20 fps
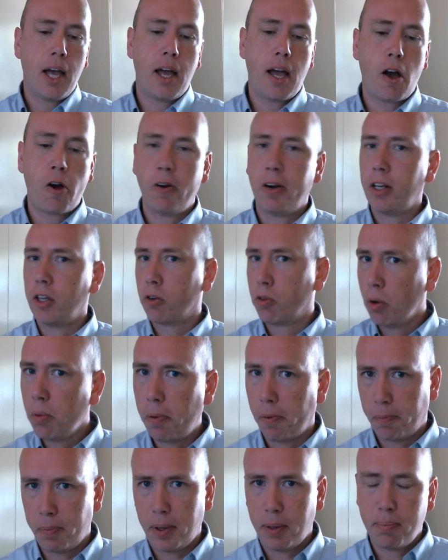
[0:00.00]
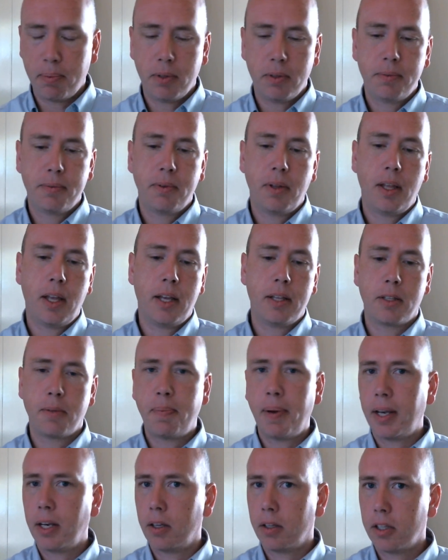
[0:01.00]
Or any group of people,
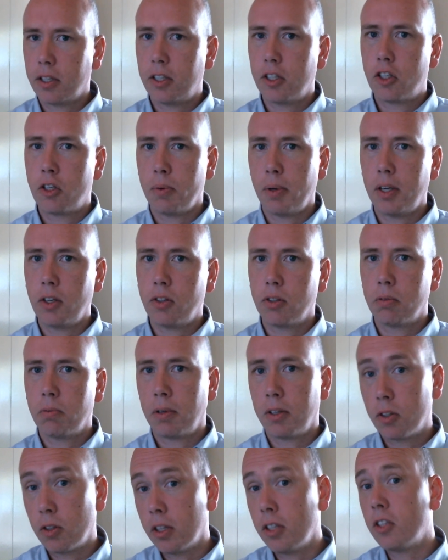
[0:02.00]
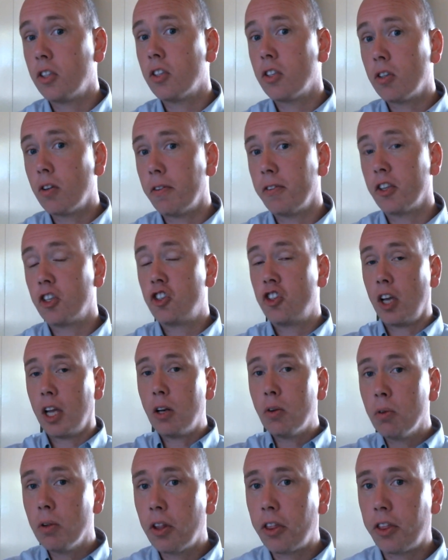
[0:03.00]
depending on the situation, right? So this is sort of a
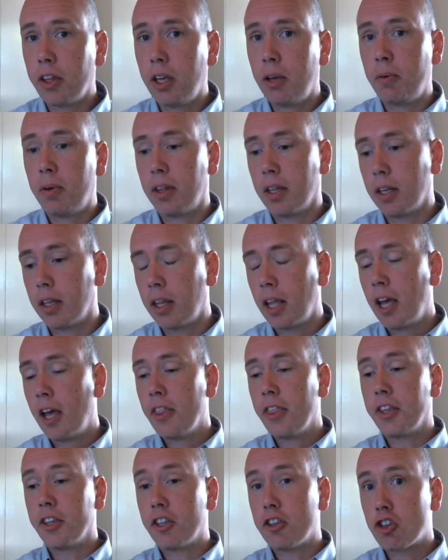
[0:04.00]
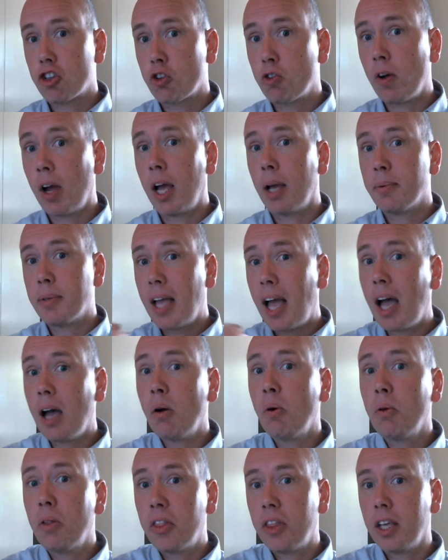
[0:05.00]
general theory that describes
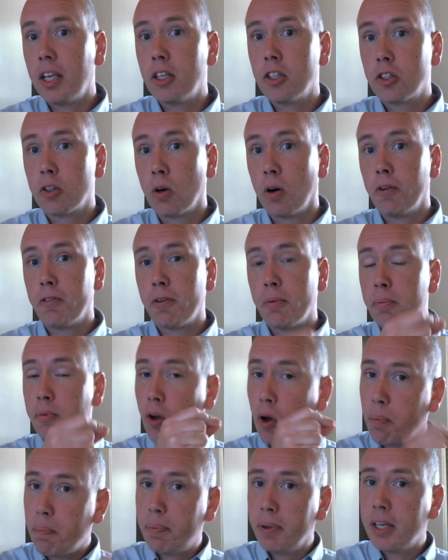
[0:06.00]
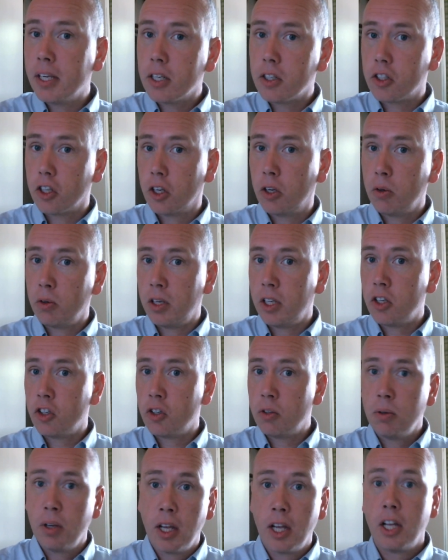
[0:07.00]
how things go from not being a security
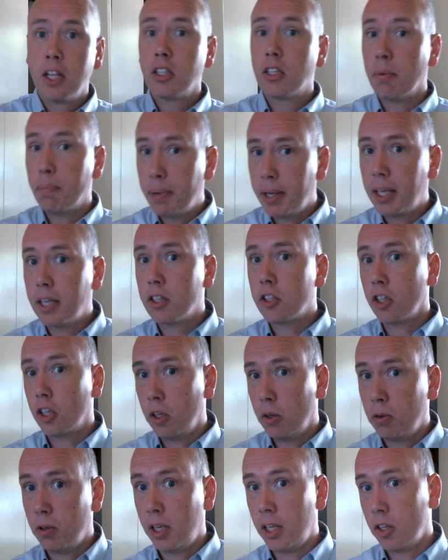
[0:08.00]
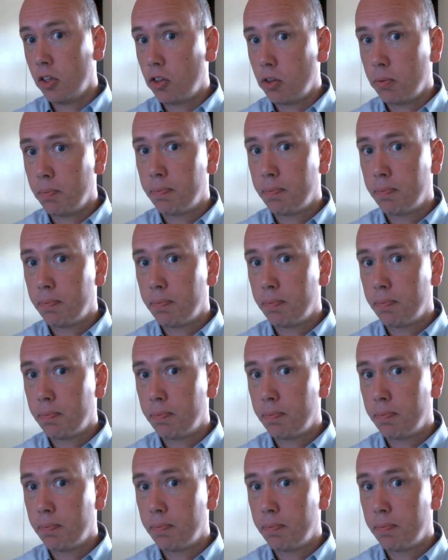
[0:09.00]
issue to being a security issue.